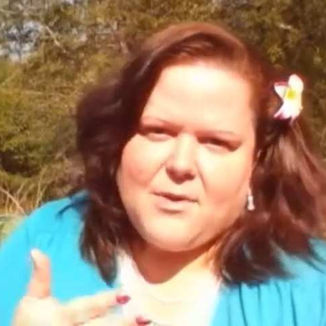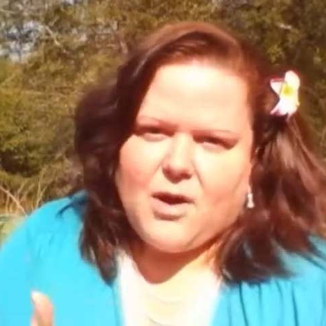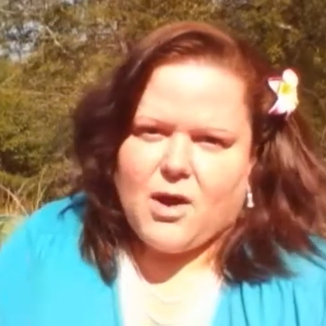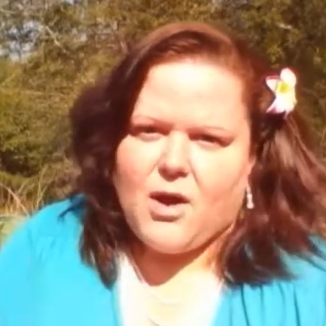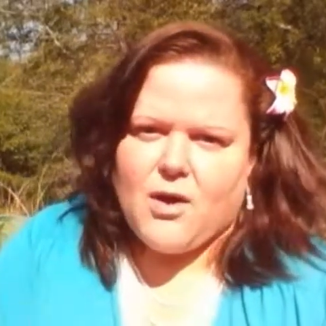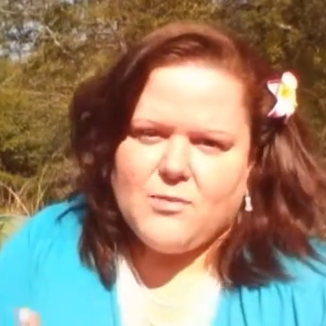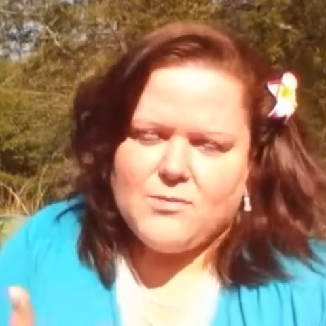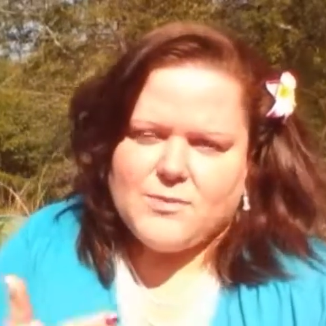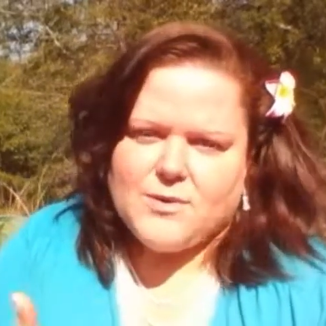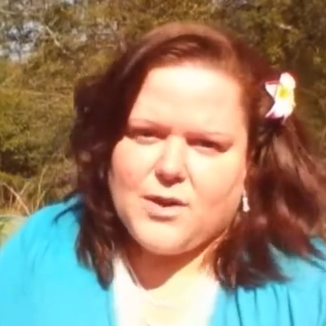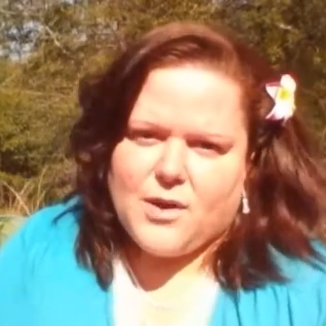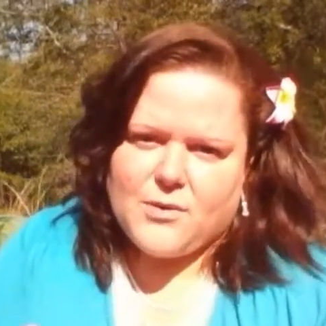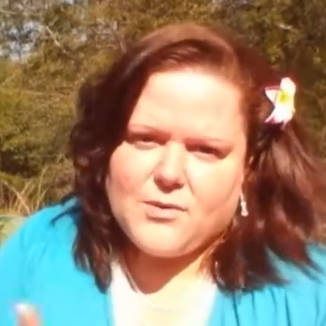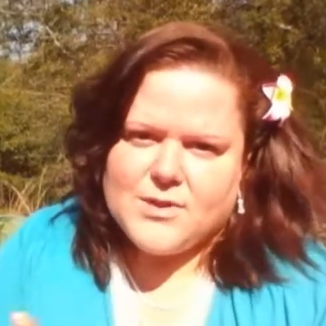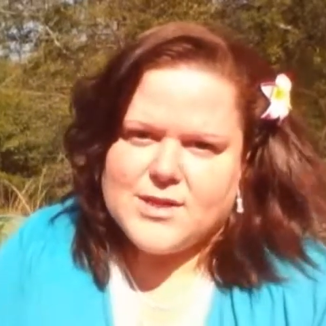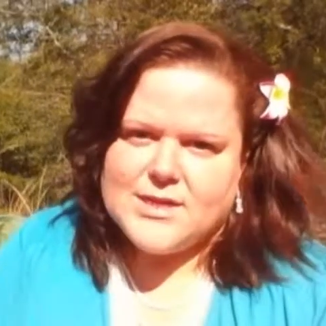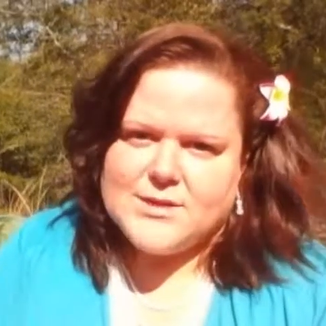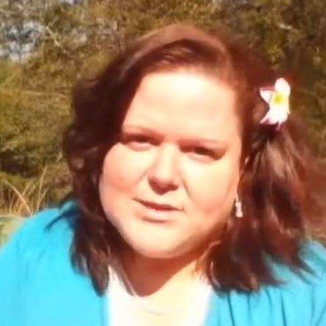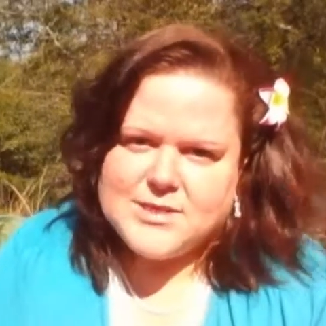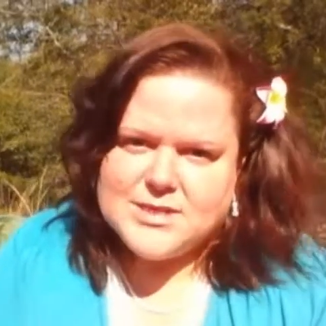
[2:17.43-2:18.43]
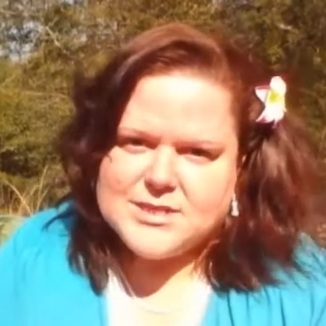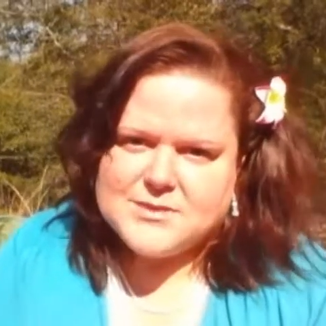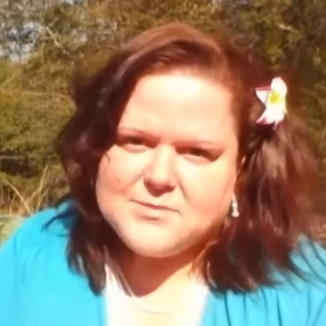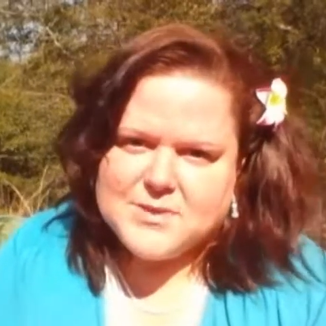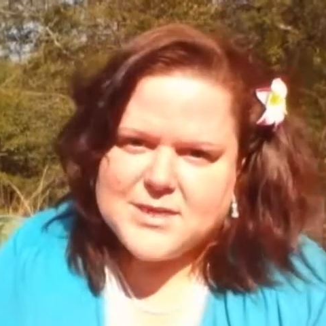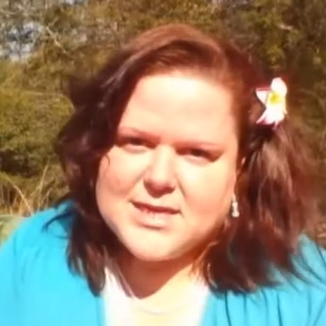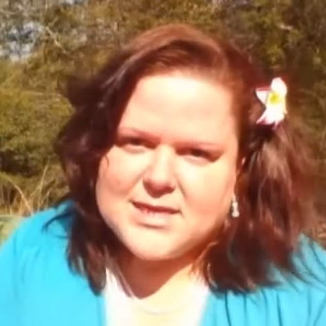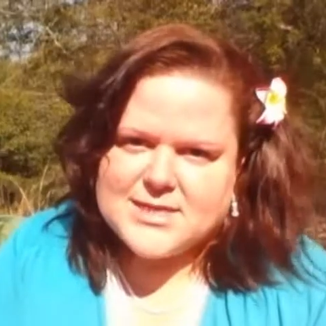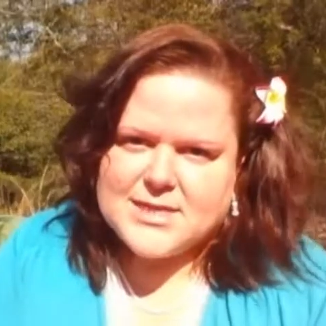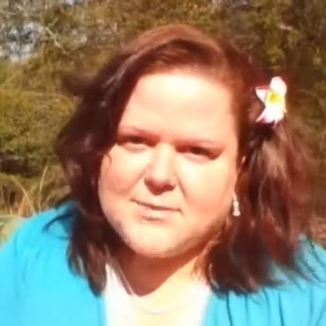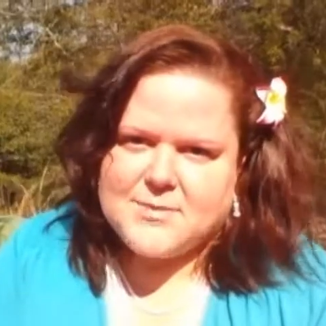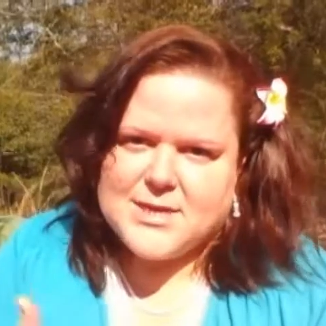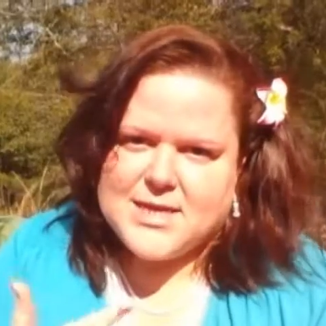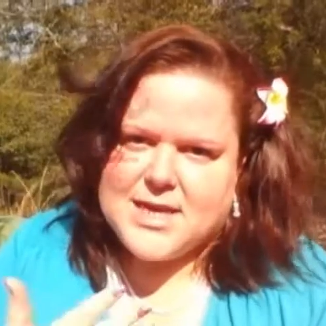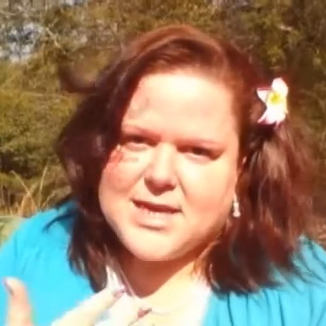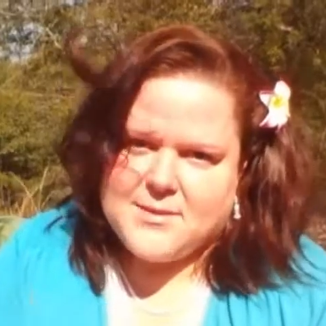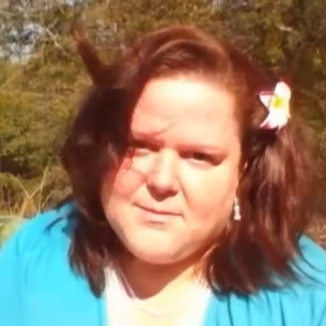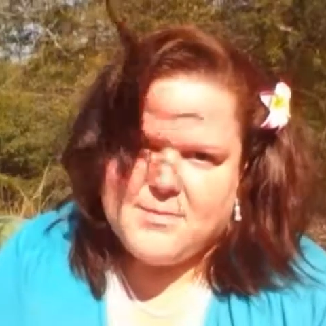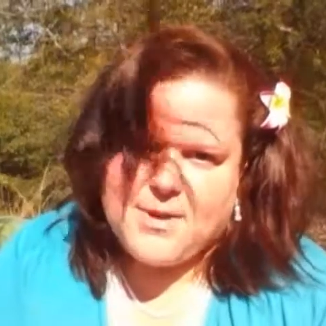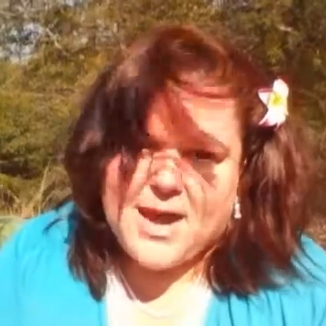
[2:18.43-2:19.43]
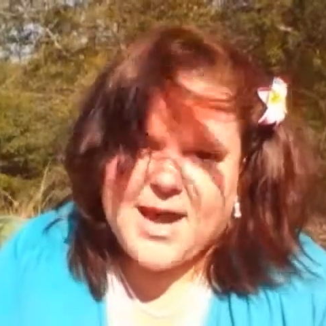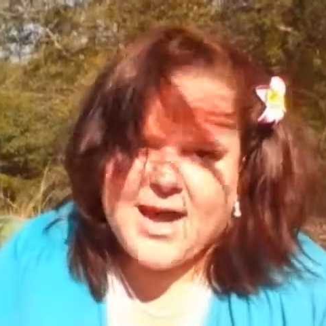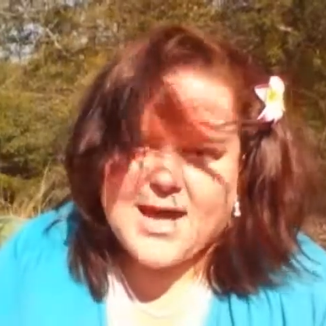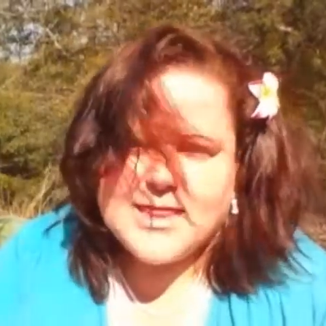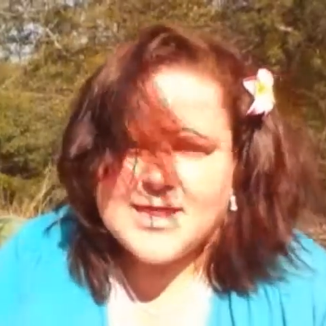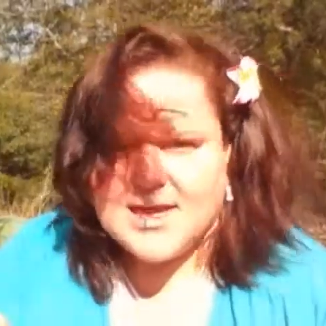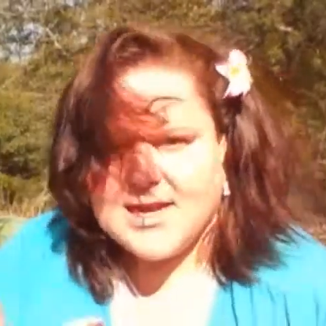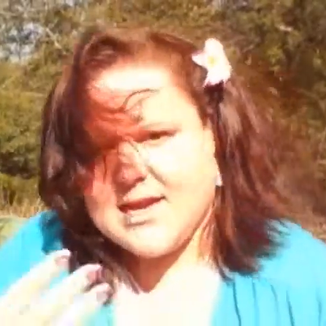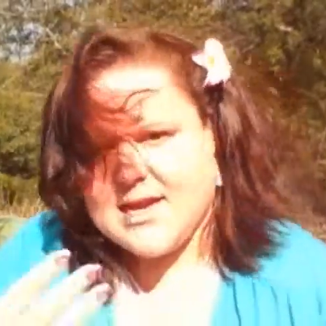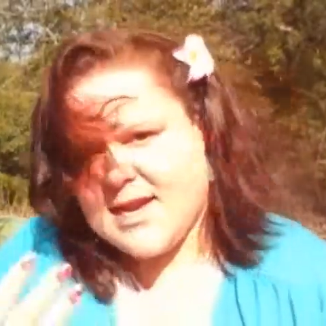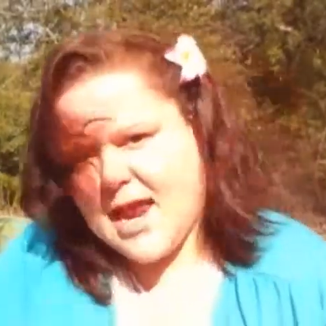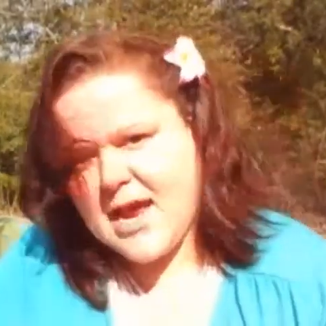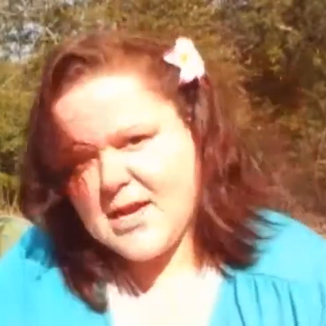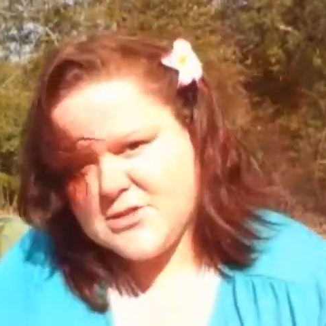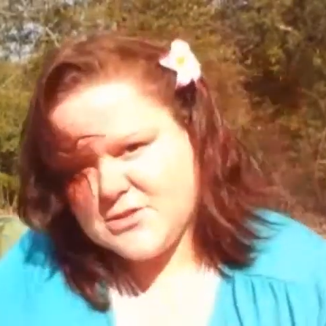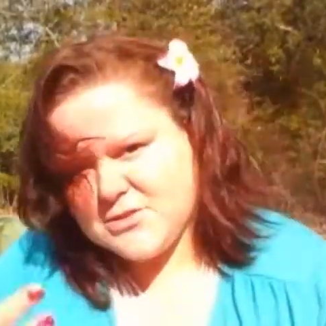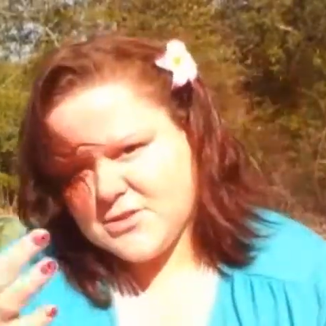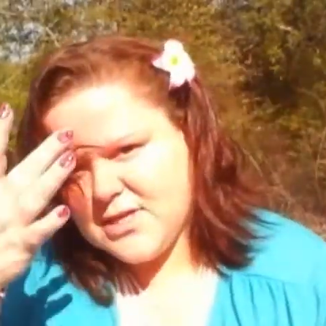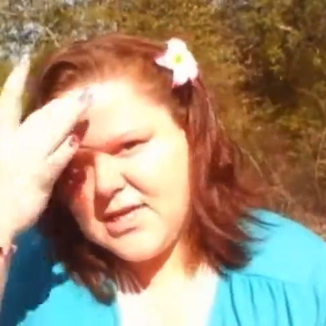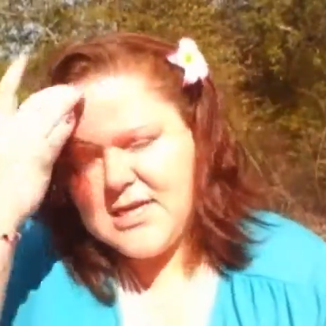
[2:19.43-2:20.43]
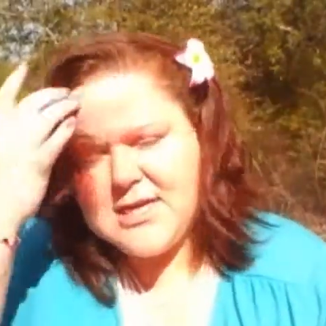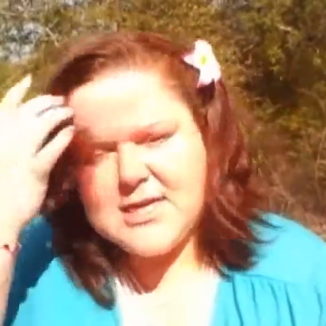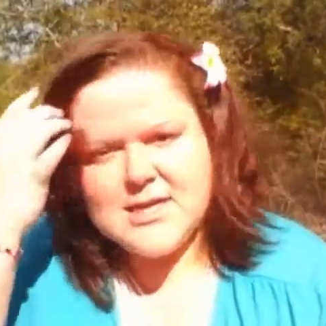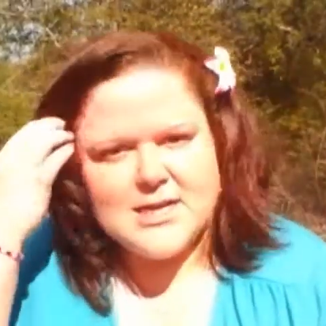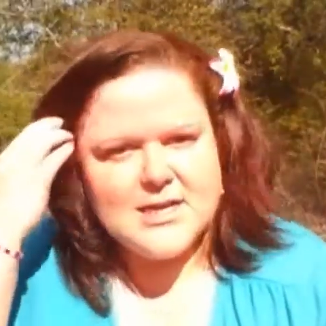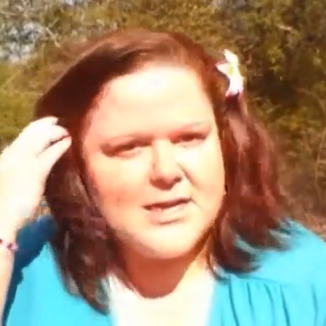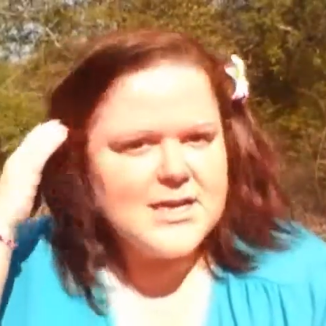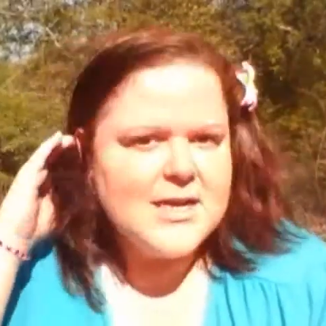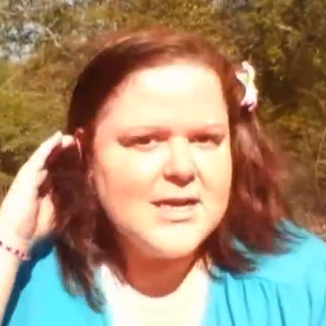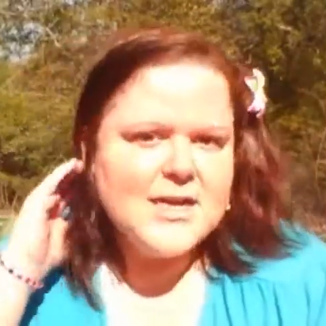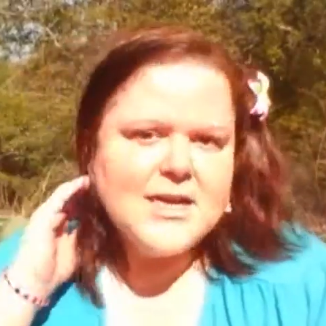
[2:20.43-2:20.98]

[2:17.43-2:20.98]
only just because I'm an empath and a natural healer,